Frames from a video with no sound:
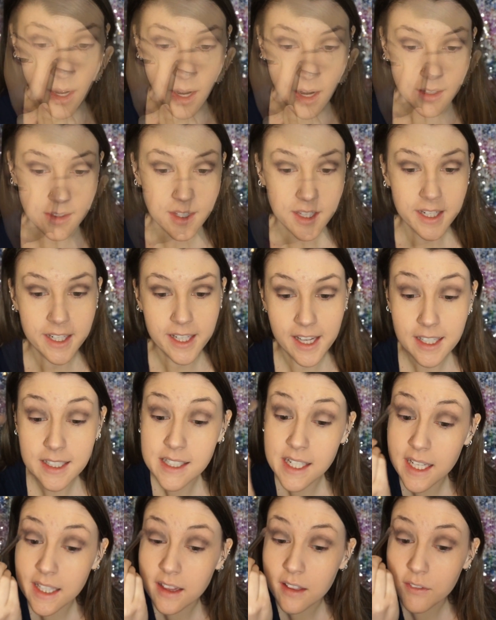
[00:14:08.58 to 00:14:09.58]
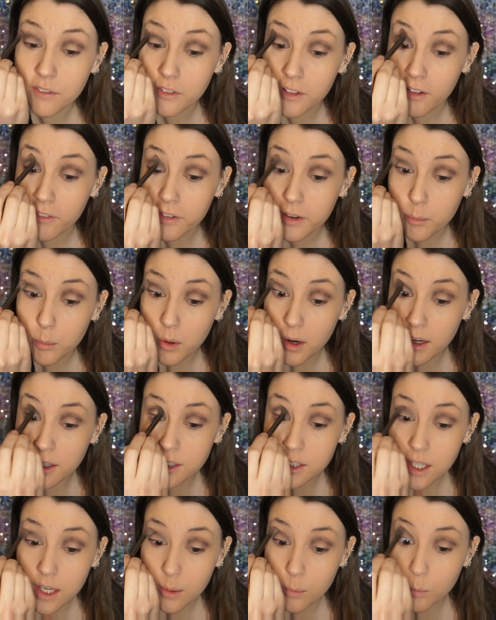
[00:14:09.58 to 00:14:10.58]
And then again, take the fluffy brush
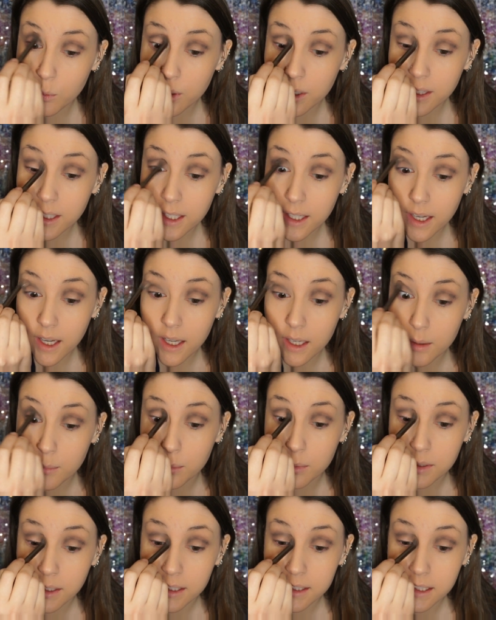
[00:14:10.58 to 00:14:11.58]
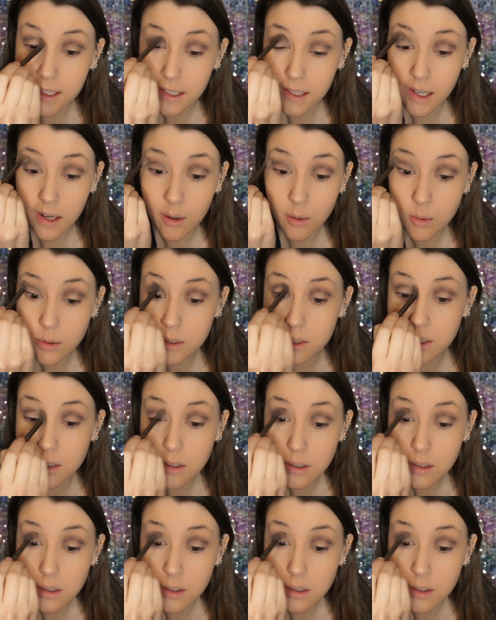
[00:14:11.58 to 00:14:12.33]
and really kind of blend that out.